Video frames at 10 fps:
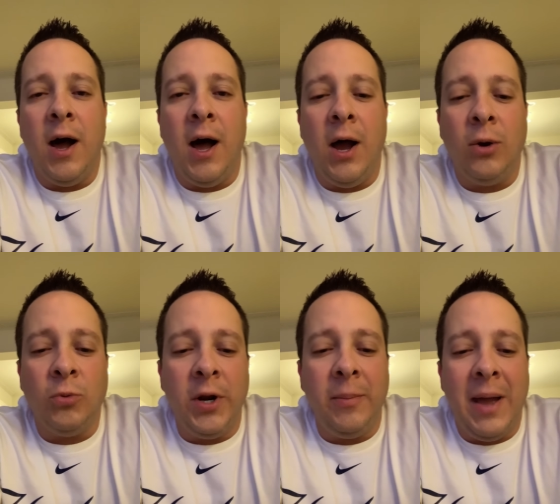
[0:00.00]
Uh,
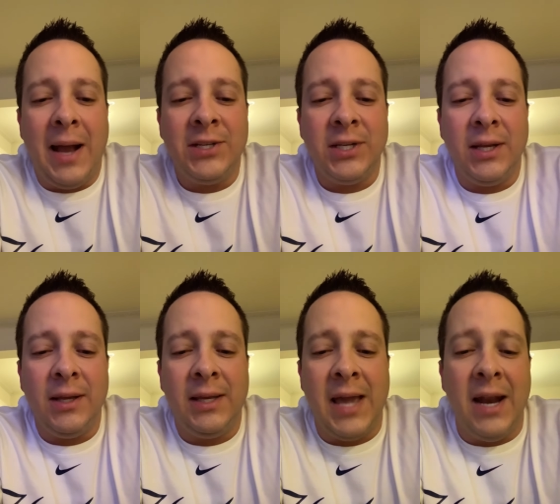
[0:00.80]
running backs,
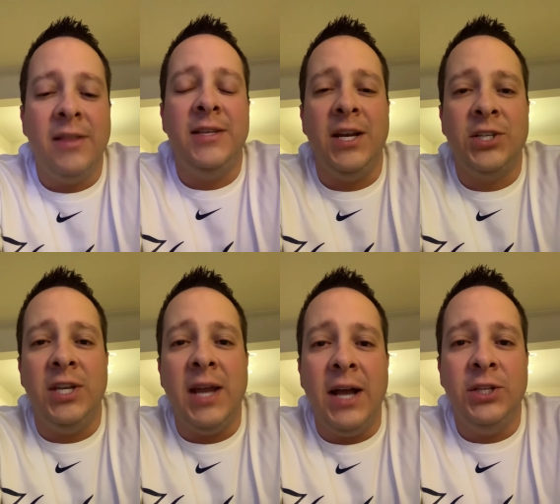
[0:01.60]
Kenneth
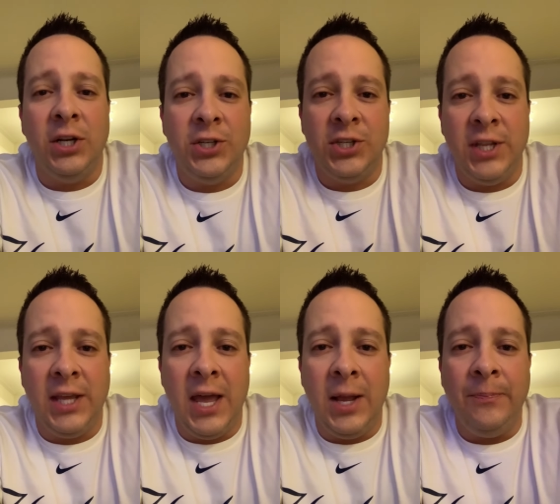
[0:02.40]
Dixon, nine touches in the
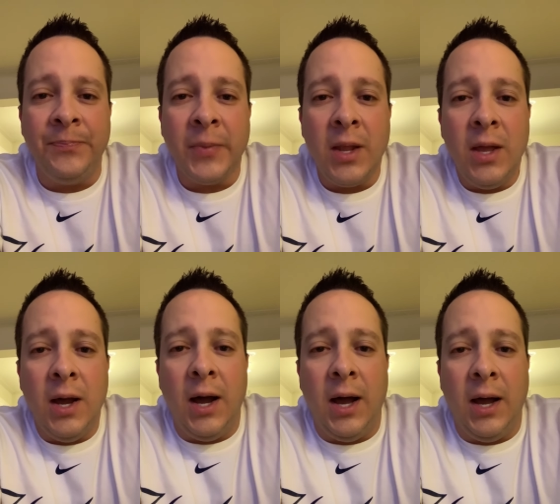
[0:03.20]
game
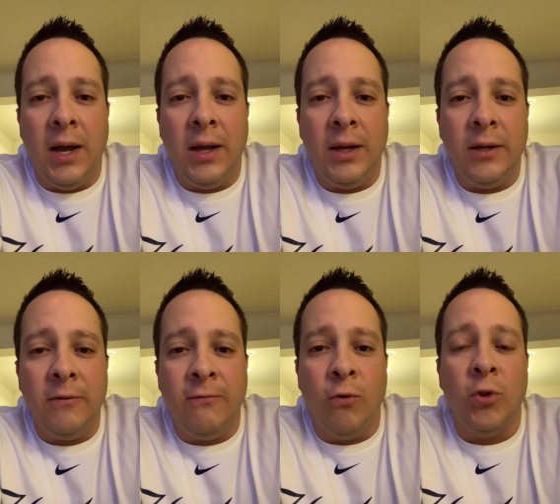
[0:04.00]
uh,
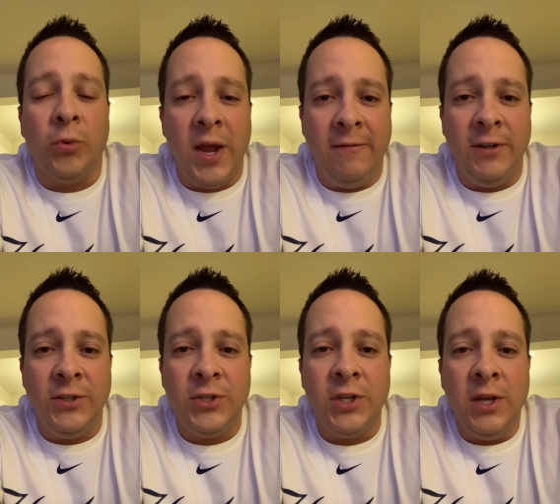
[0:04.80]
for the
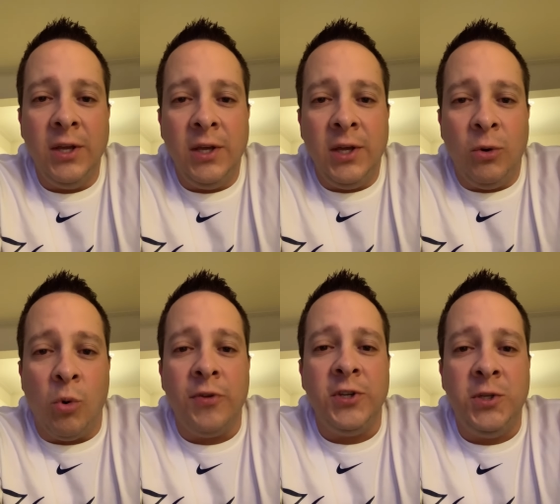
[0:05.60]
Ravens.
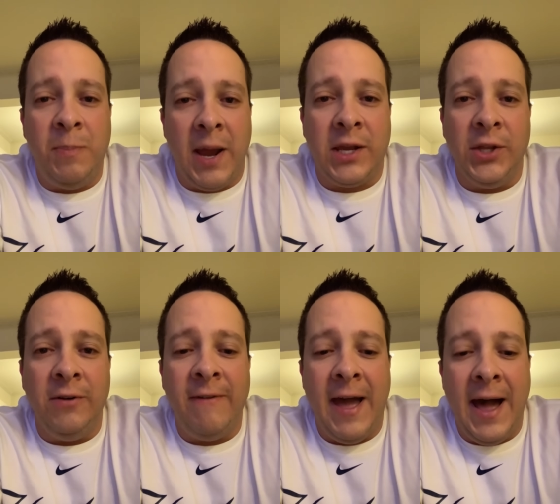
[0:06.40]
Worth a
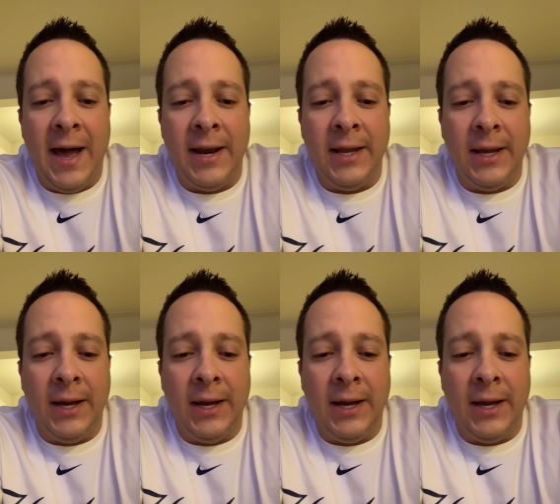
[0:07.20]
speculative add.